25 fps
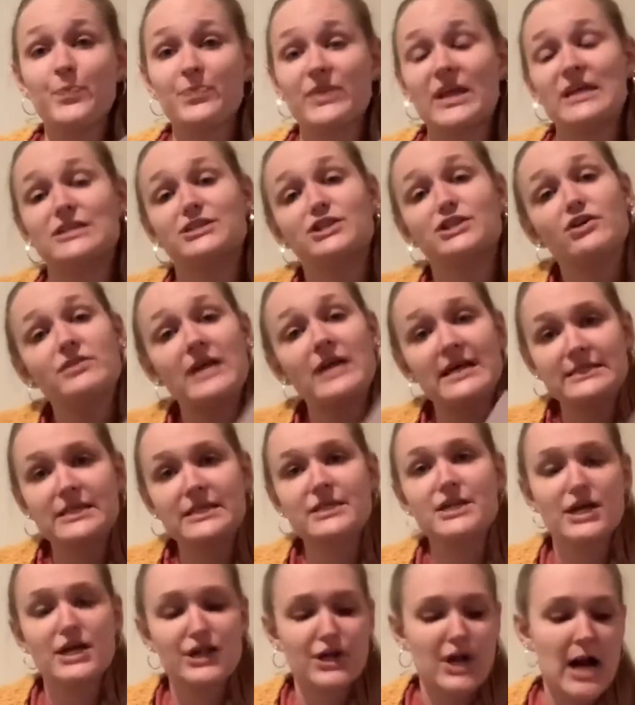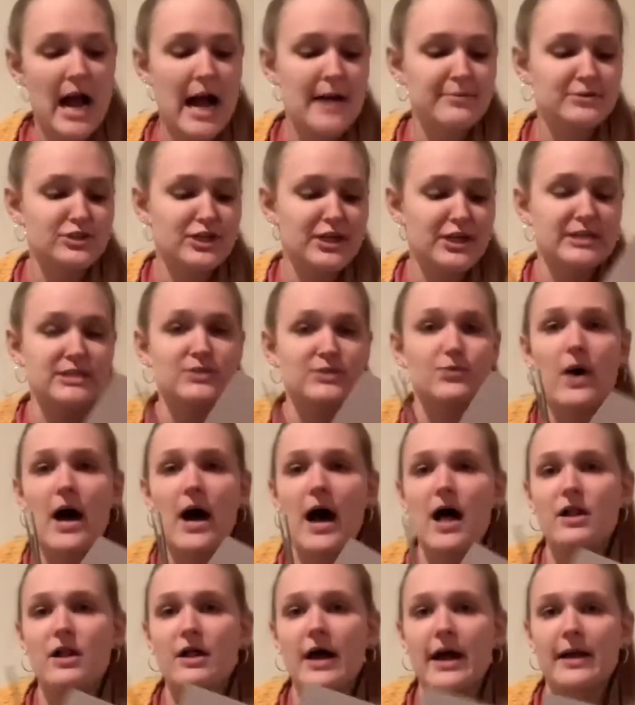So that's another option as
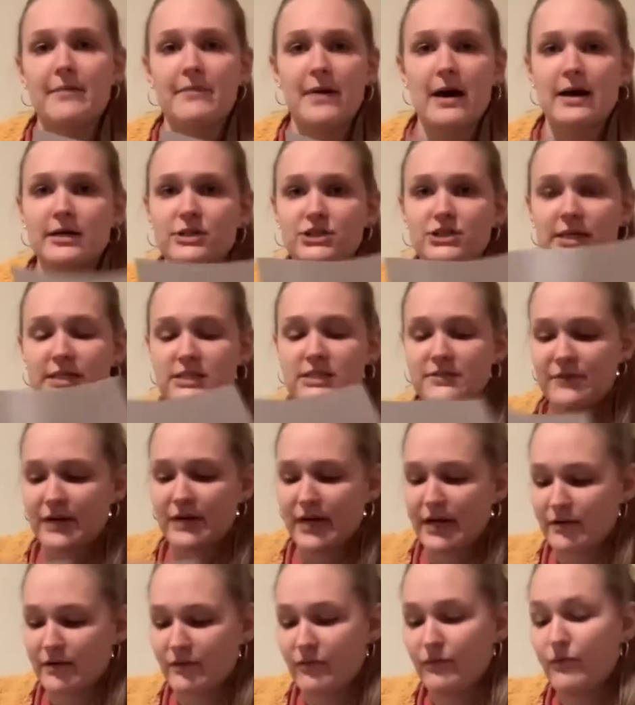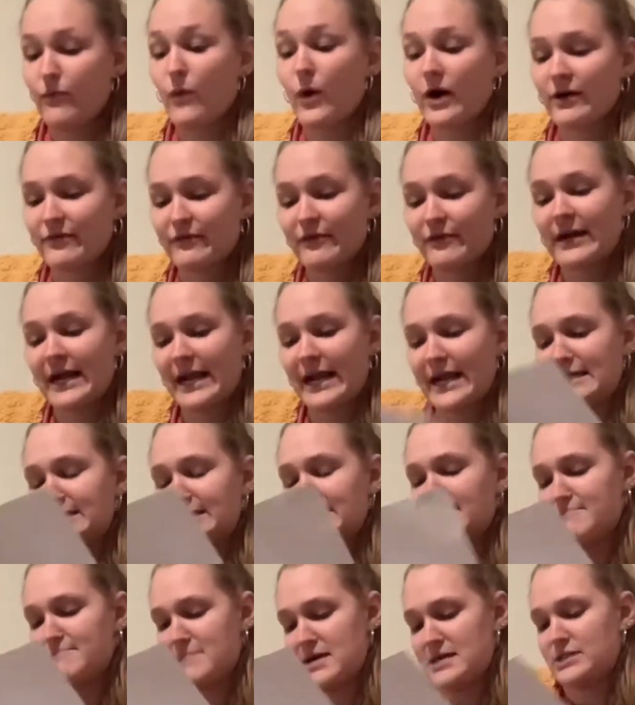well. I apologize for forgetting
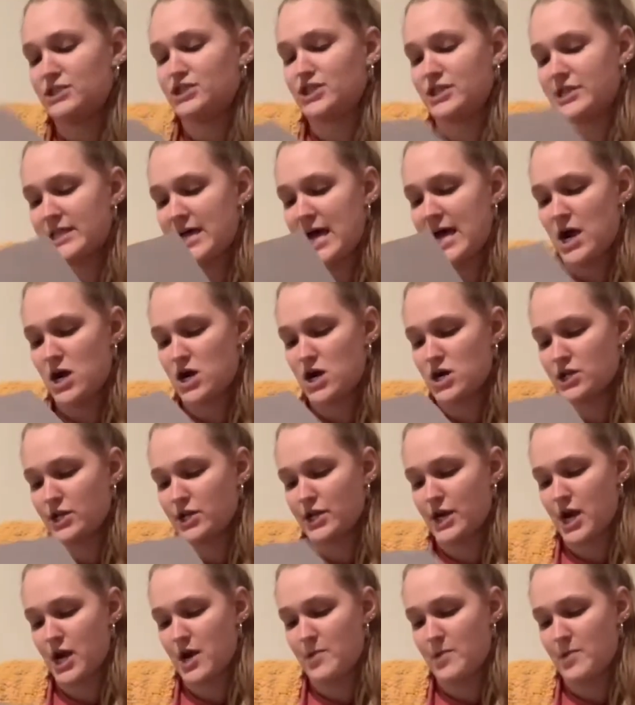to mention that earlier,